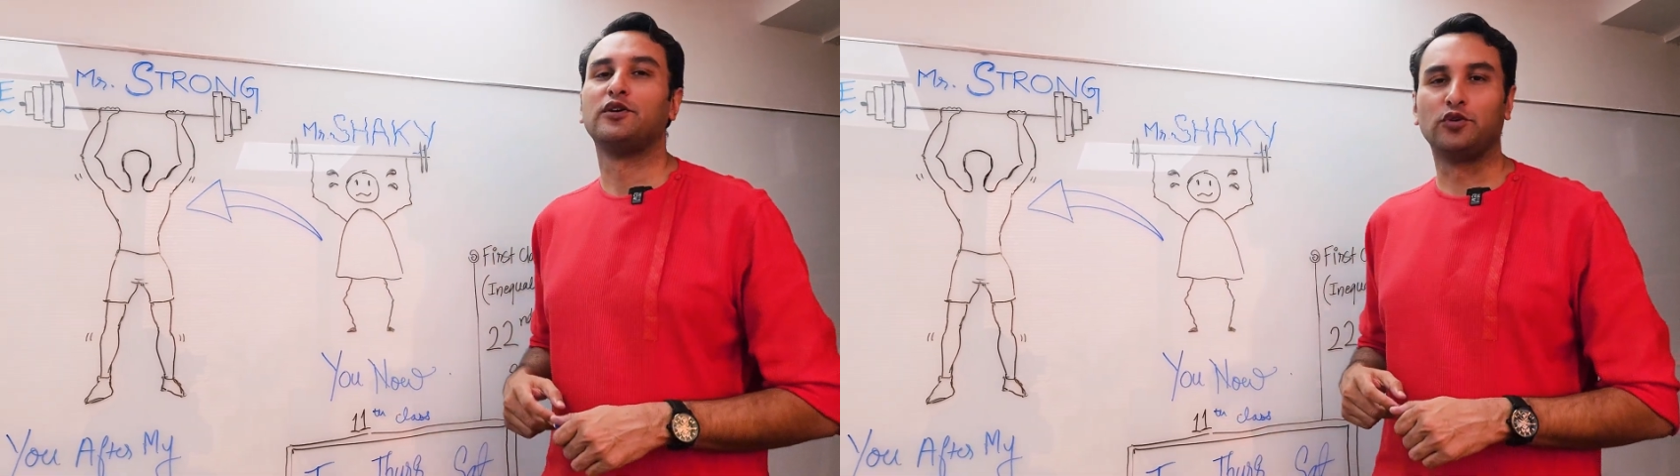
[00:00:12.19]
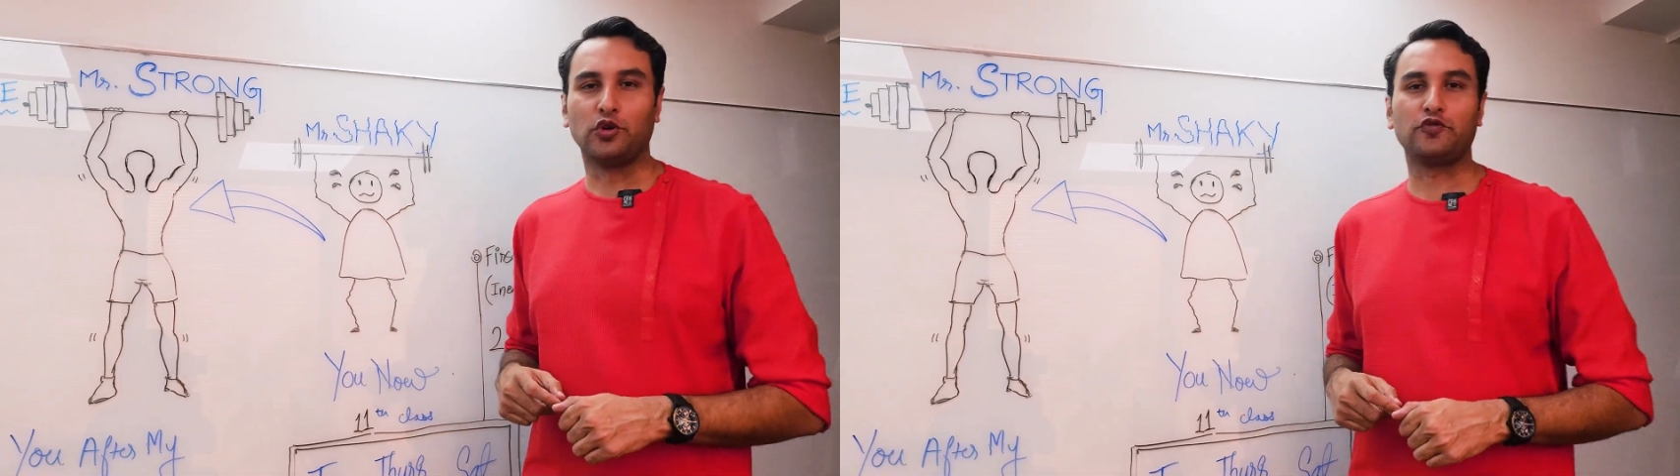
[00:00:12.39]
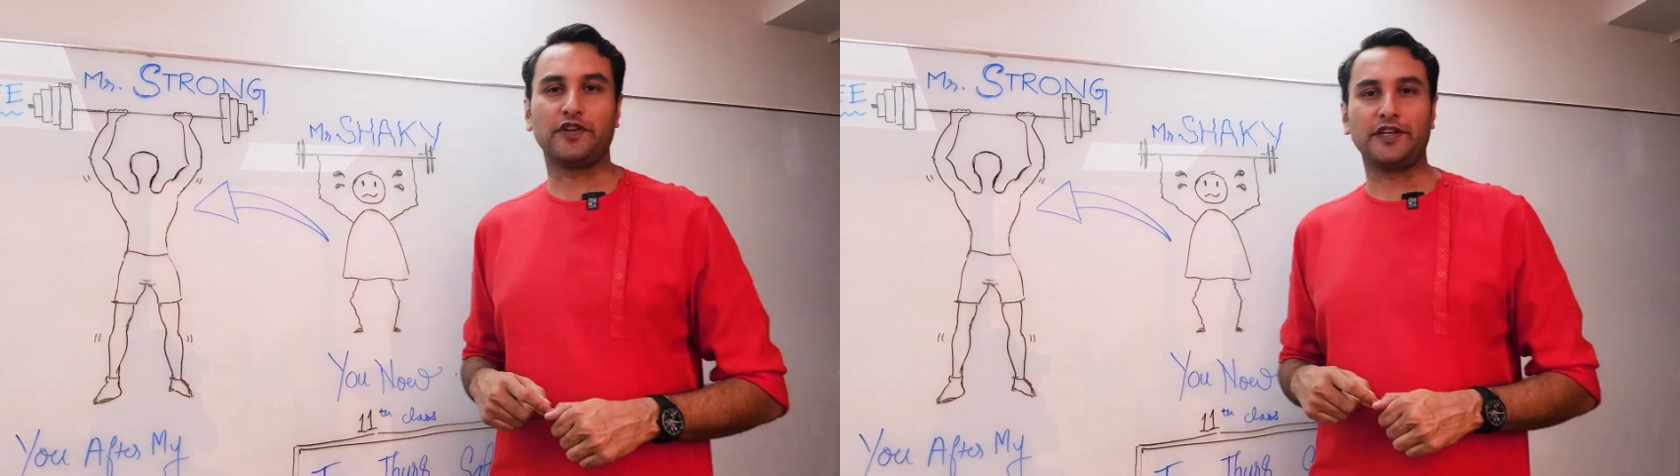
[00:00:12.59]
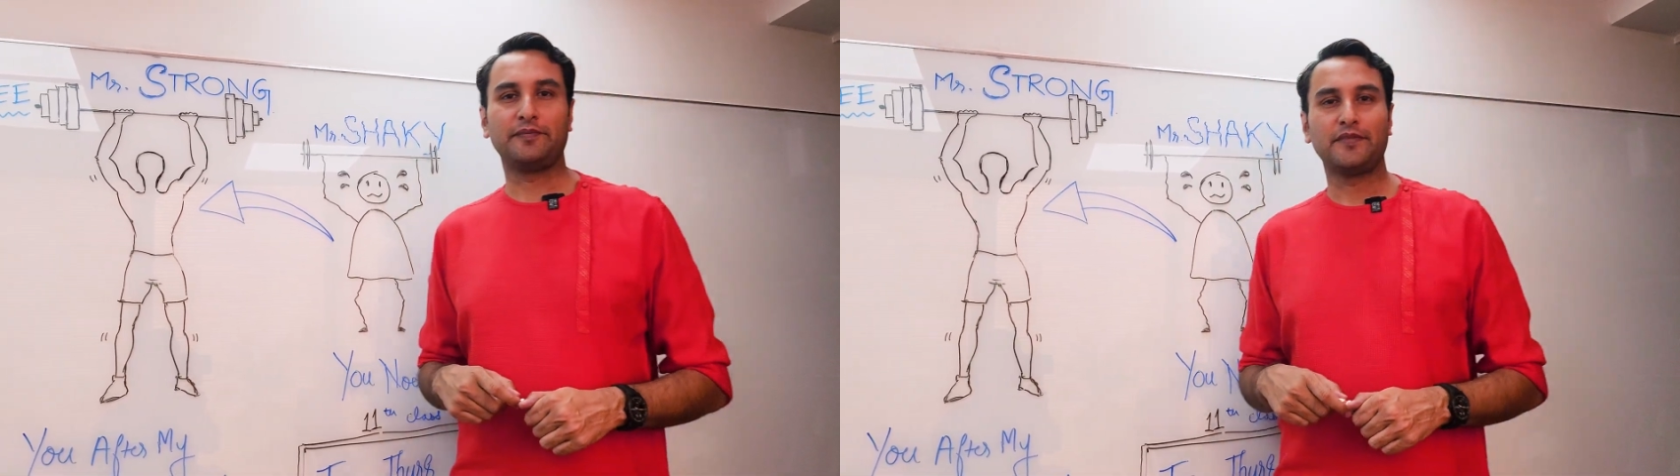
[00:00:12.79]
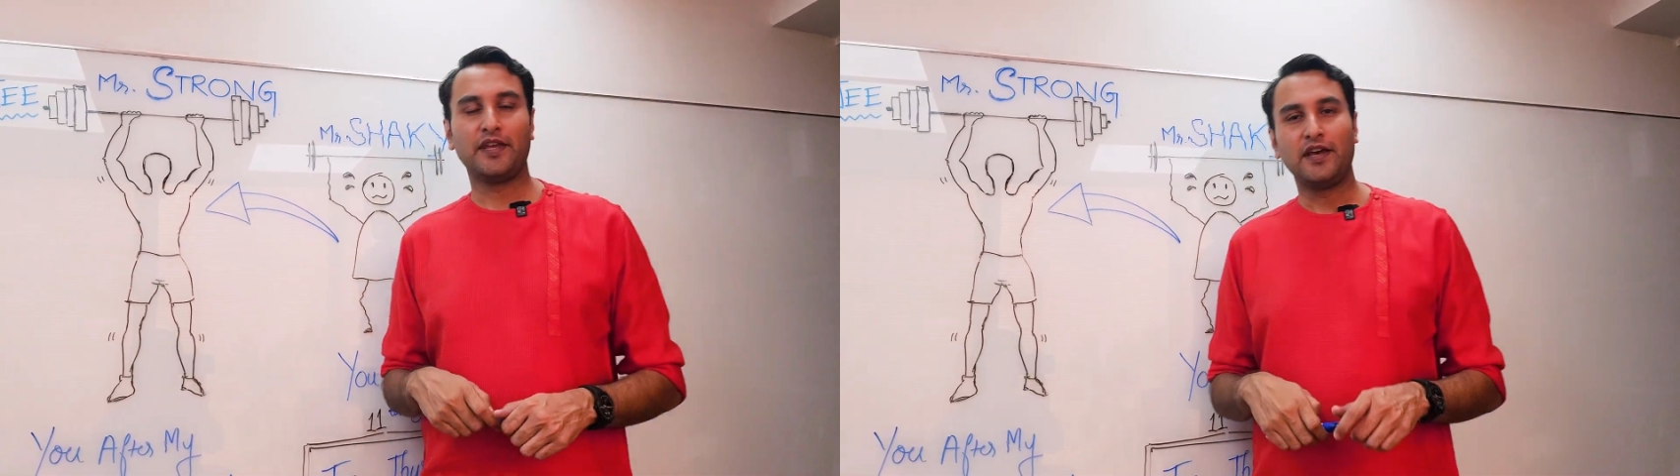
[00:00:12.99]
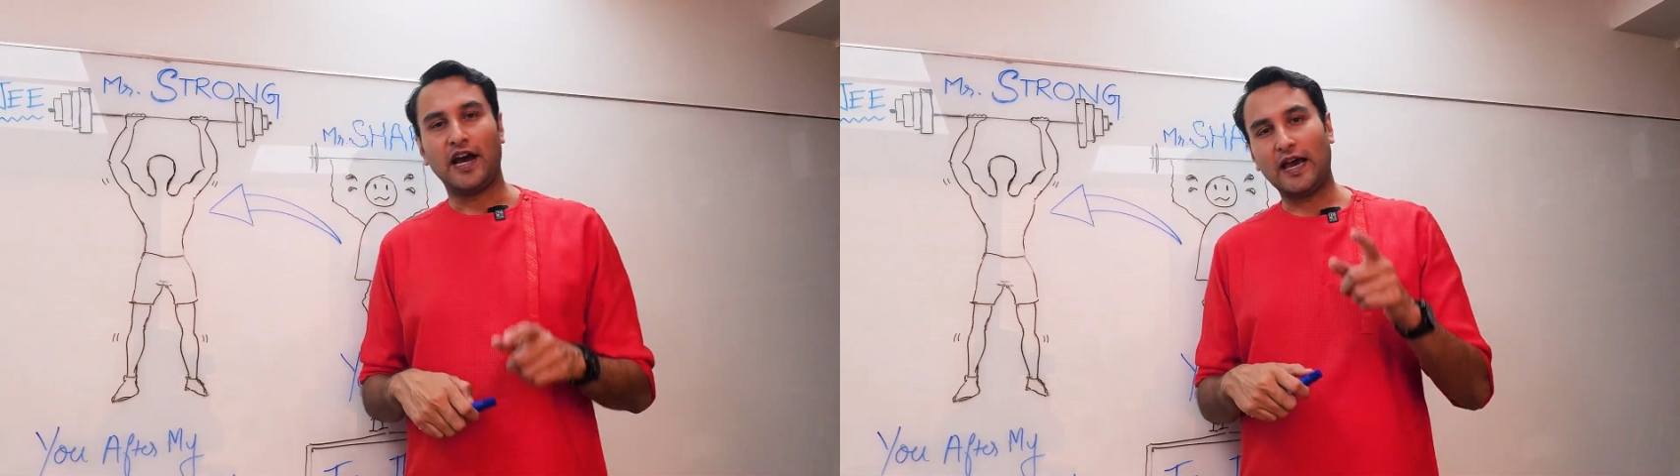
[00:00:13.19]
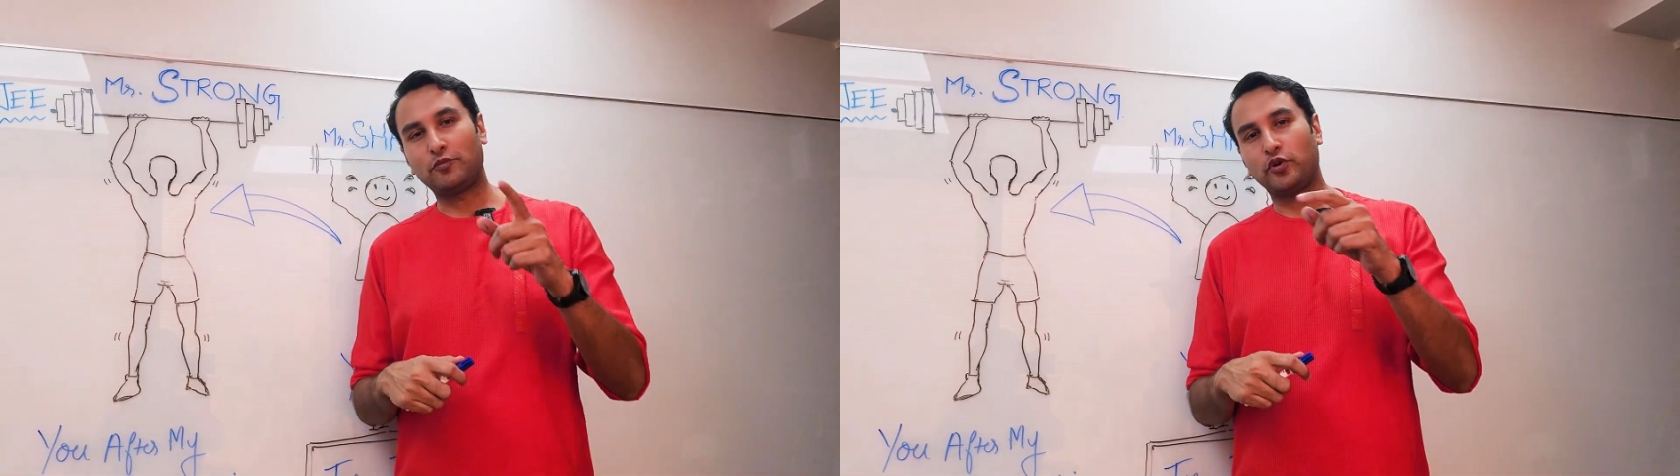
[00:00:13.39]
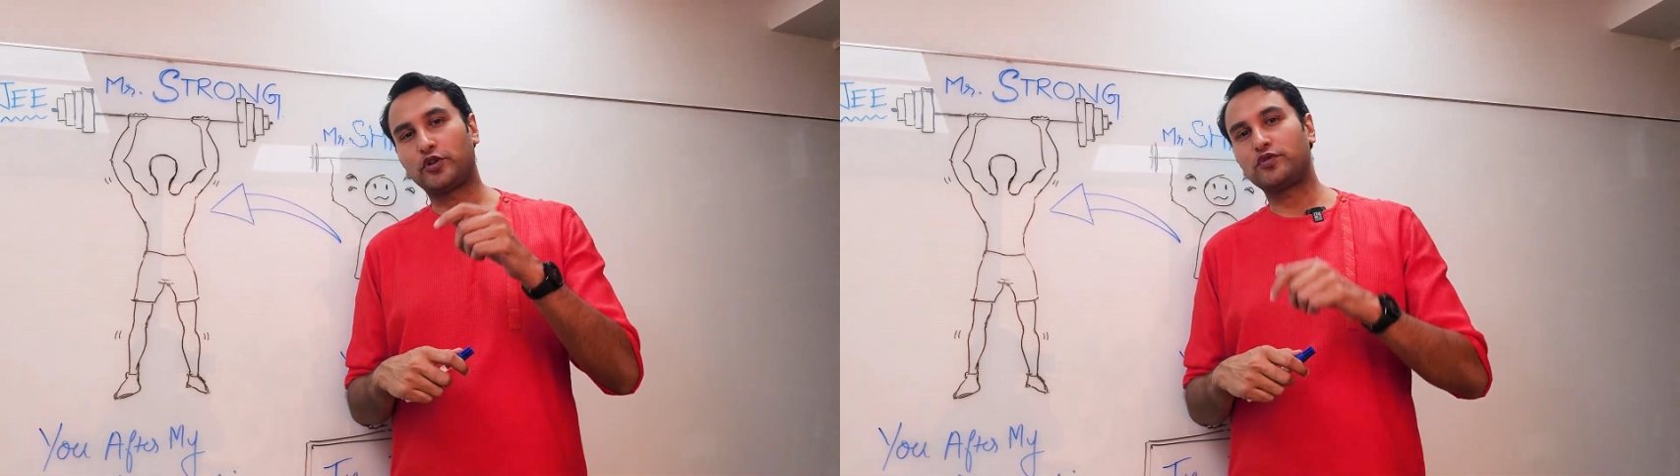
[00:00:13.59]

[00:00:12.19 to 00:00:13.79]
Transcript: Don't worry, I am going